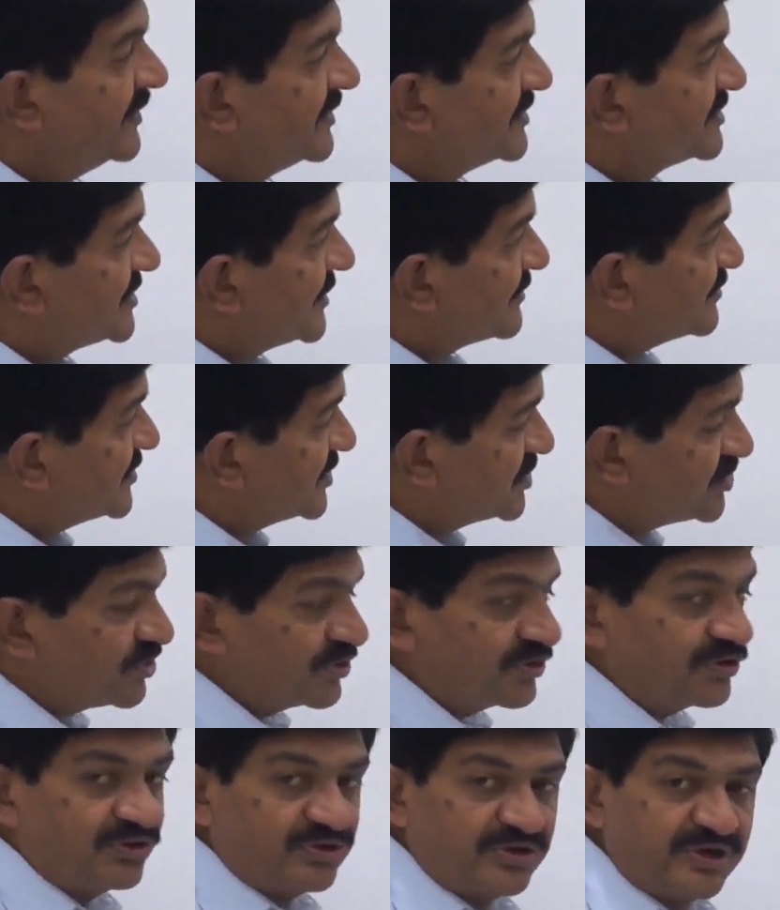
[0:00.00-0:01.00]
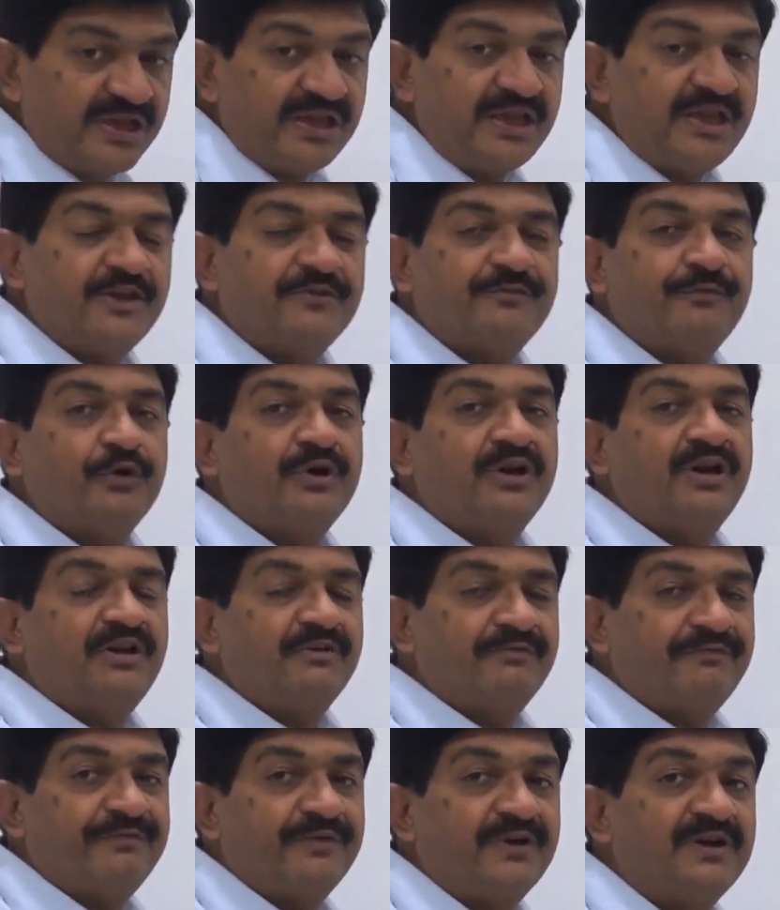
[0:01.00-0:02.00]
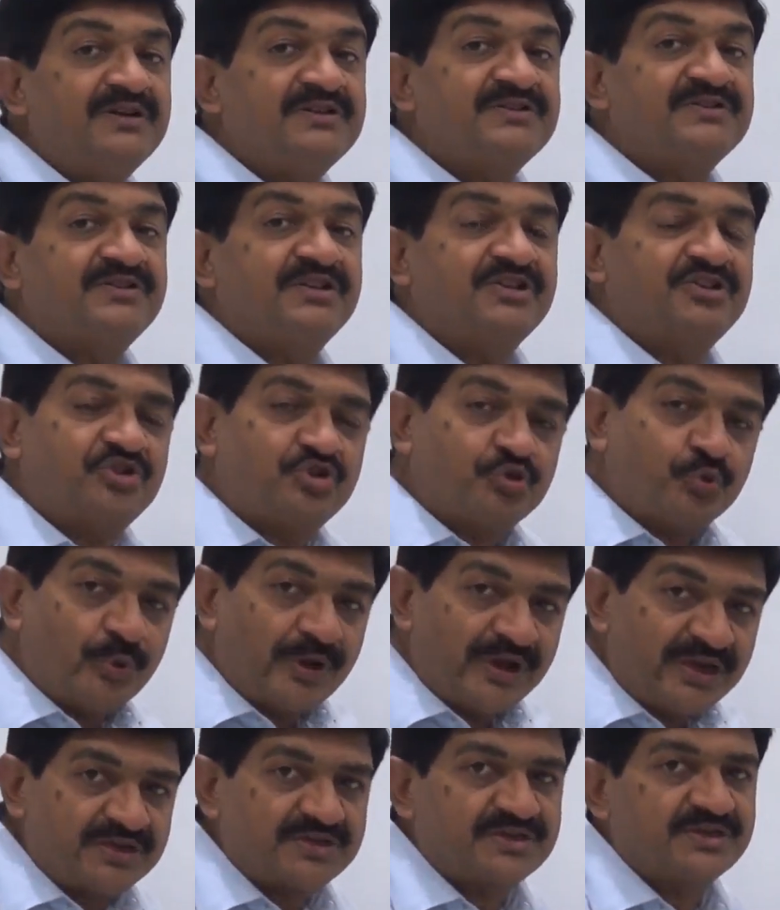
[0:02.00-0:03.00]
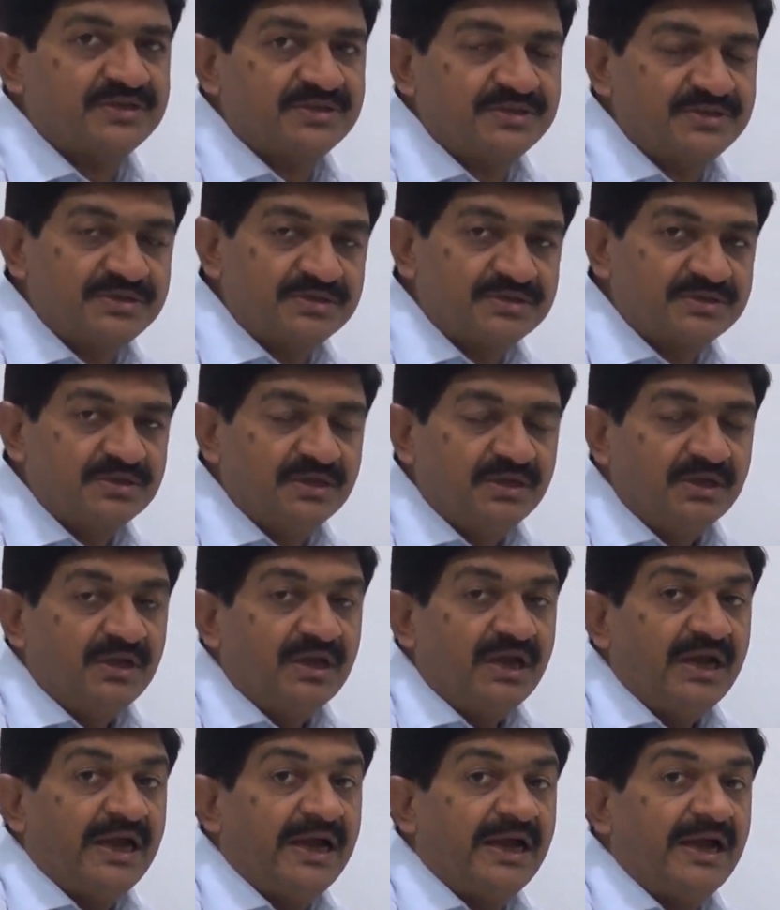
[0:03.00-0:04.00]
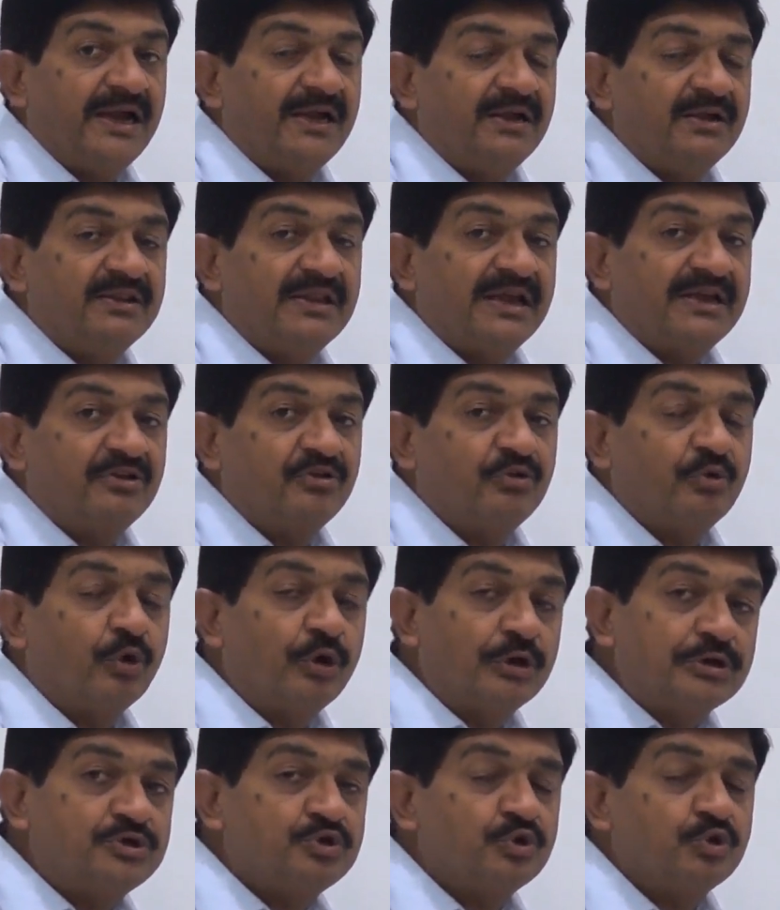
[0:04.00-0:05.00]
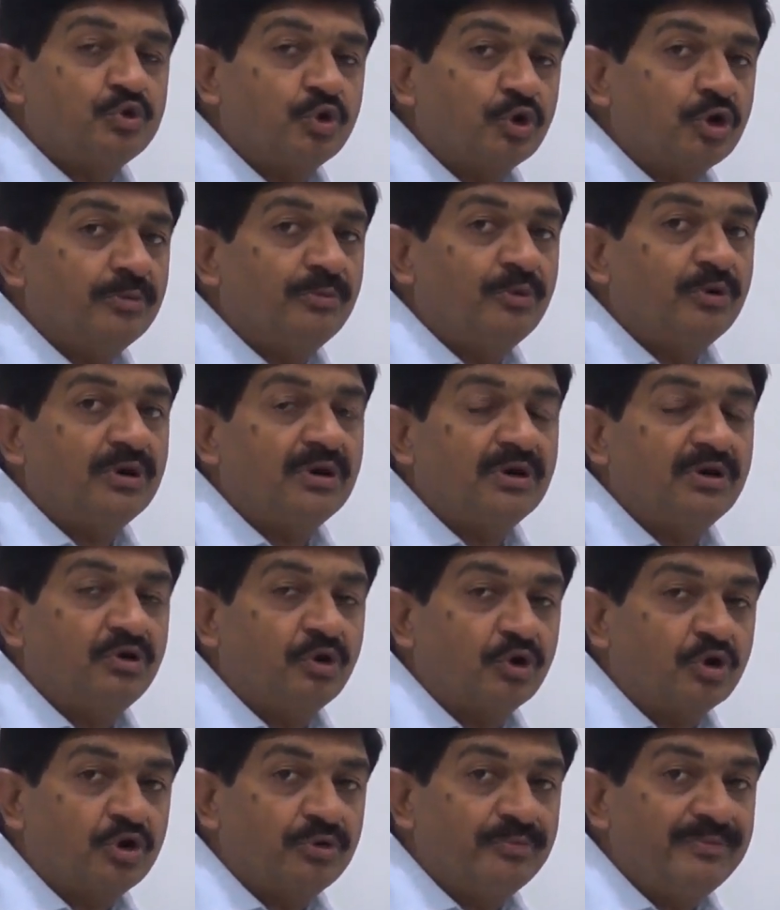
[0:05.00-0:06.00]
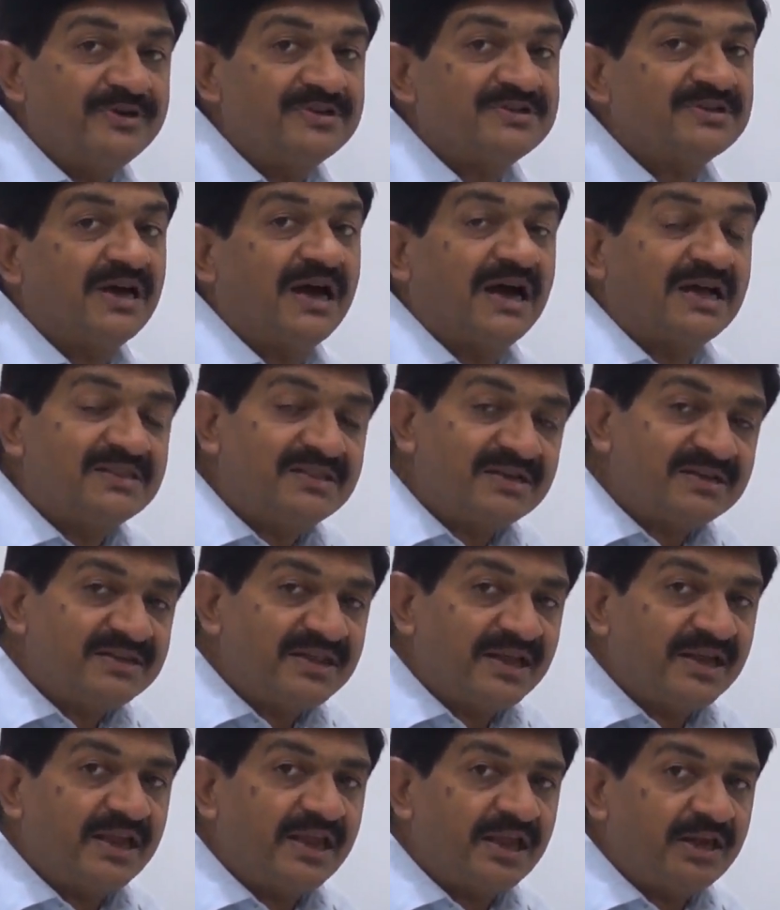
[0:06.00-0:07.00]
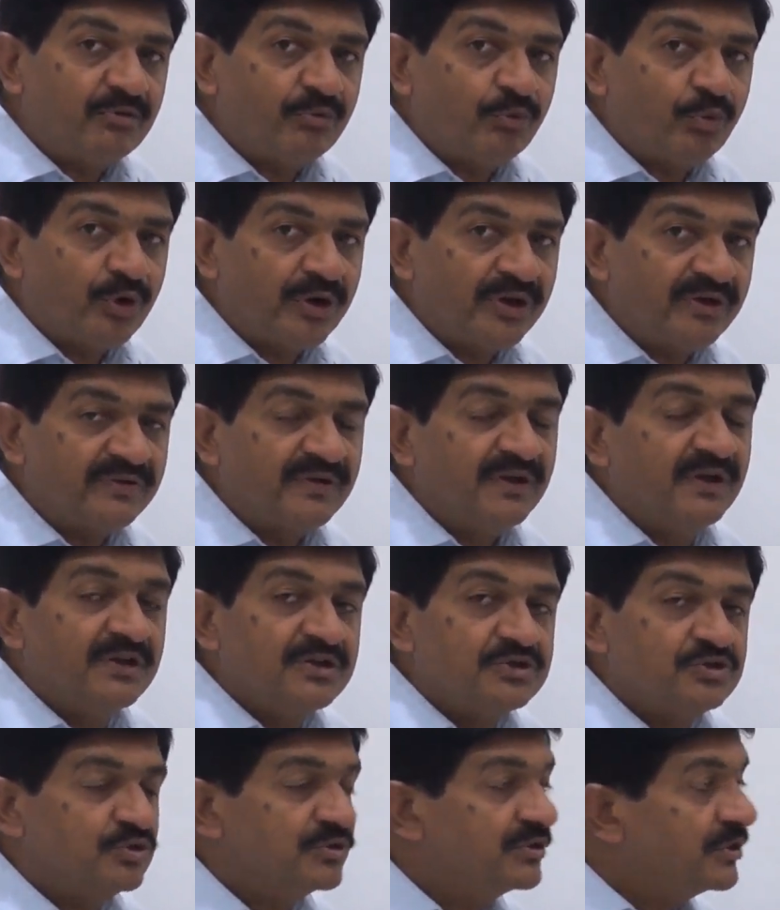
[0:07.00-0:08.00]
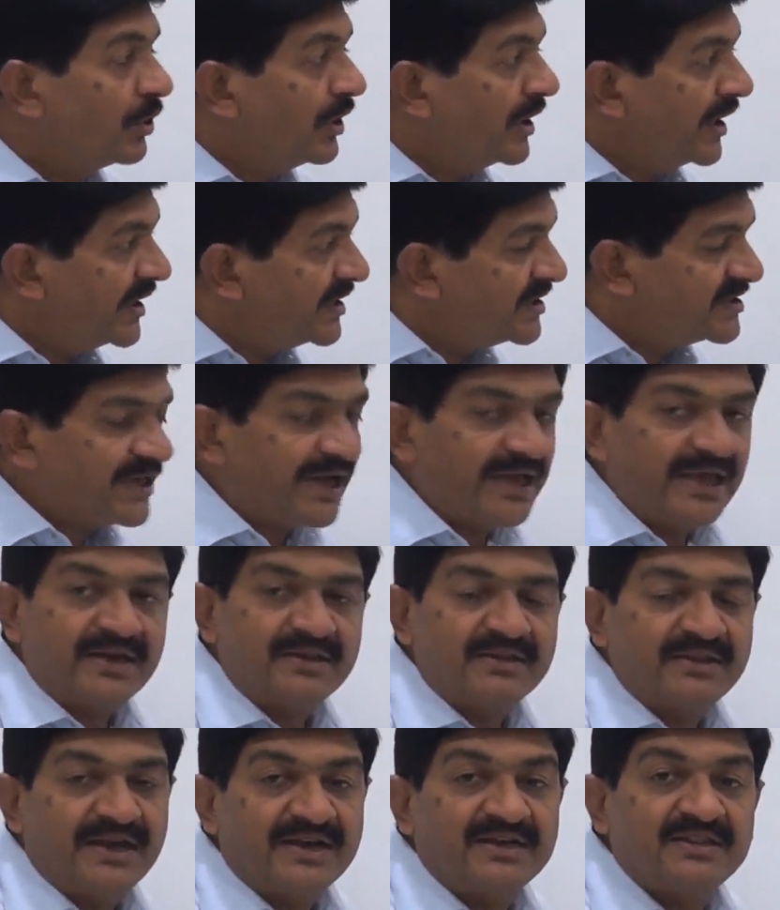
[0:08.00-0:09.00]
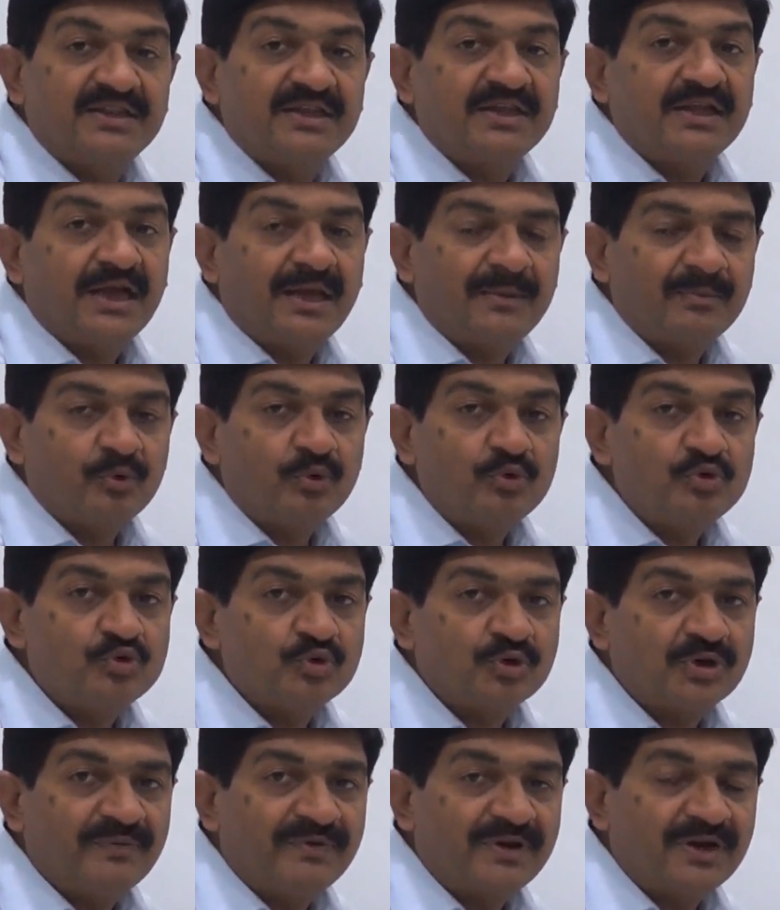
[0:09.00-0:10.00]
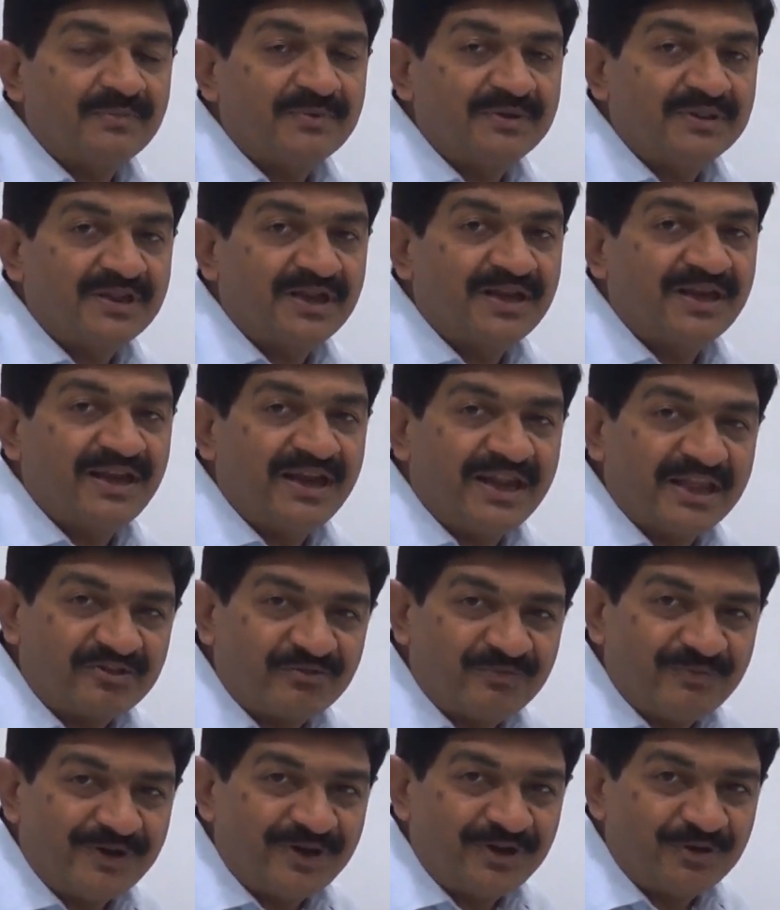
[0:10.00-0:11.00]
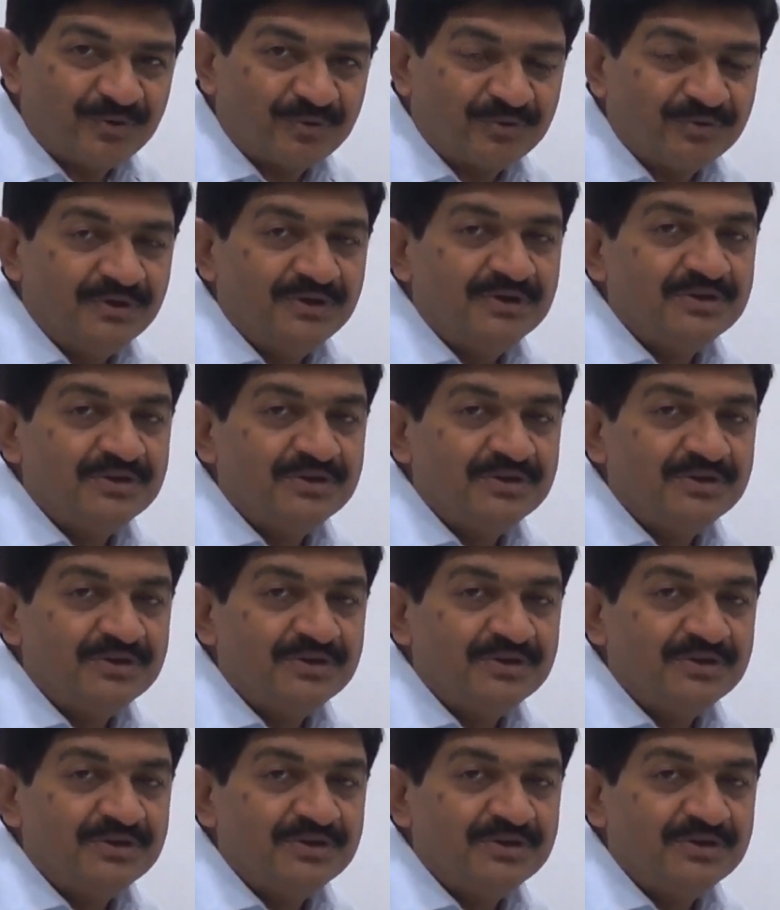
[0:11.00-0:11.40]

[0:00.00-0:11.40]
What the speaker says: Subsection 3 is for different situations, and that is also talking about documents other than invoice. So entire that thing I am going to cover up in the next video.